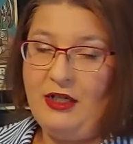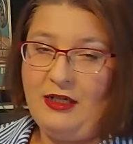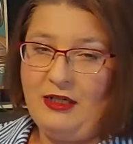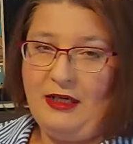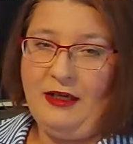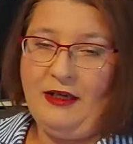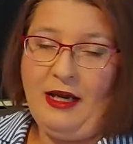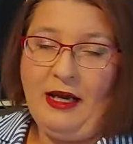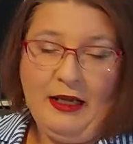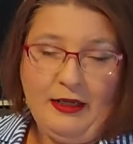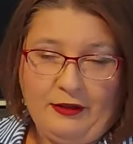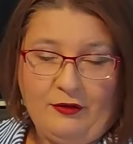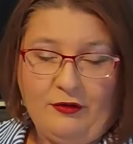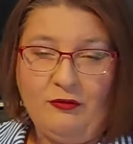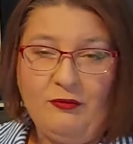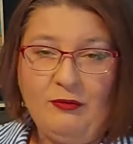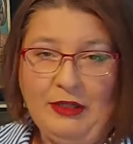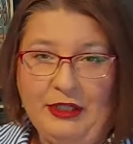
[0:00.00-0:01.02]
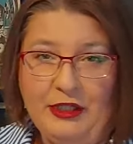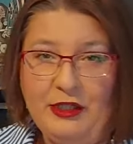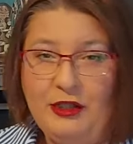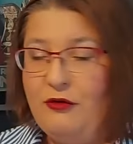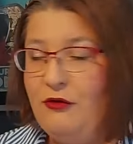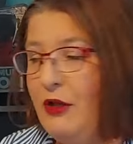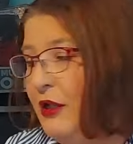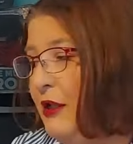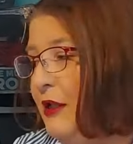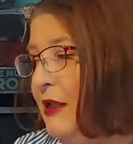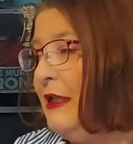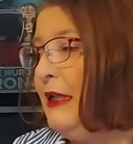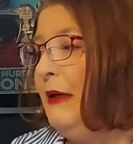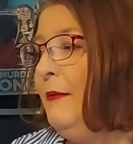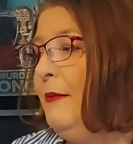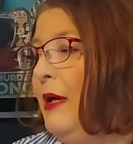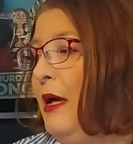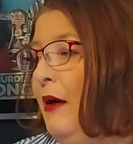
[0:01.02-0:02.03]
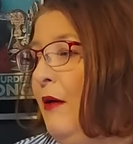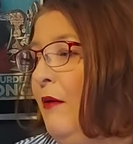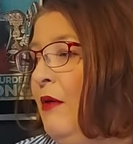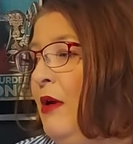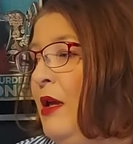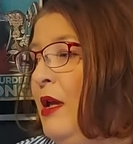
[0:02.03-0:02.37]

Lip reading: I assume I stretch it somehow,